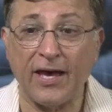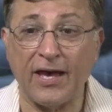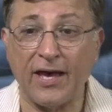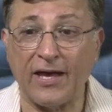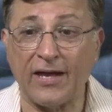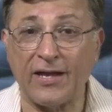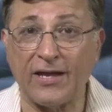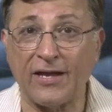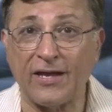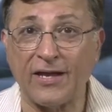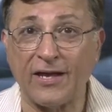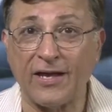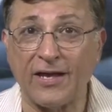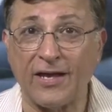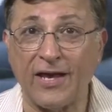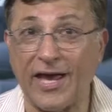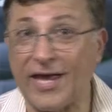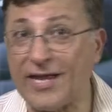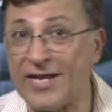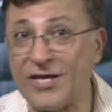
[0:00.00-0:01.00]
And
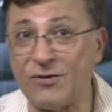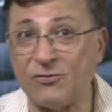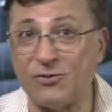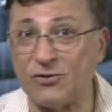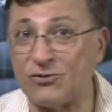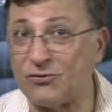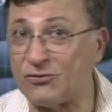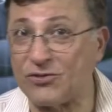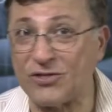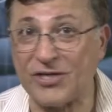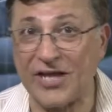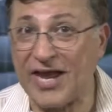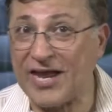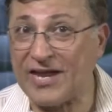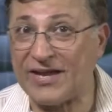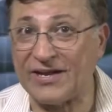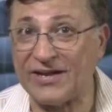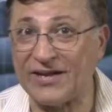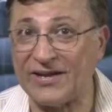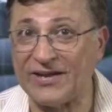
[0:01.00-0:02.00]
n equal to
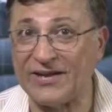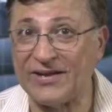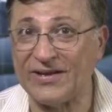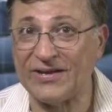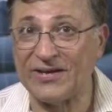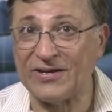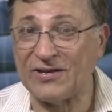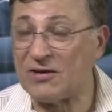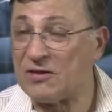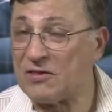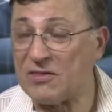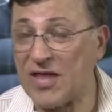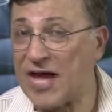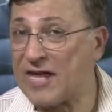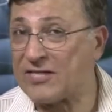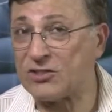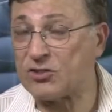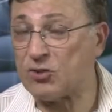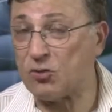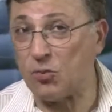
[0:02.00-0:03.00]
10,
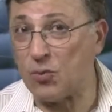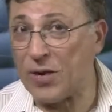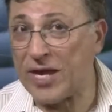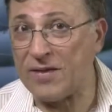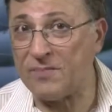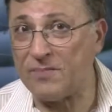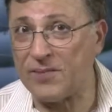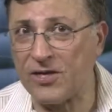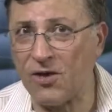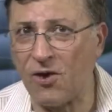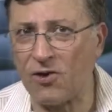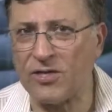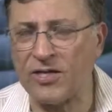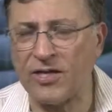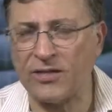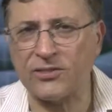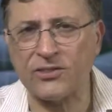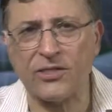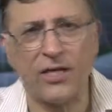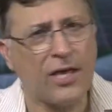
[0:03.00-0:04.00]
that's way beyond
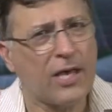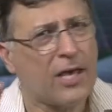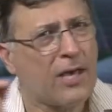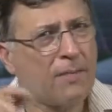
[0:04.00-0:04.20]
us.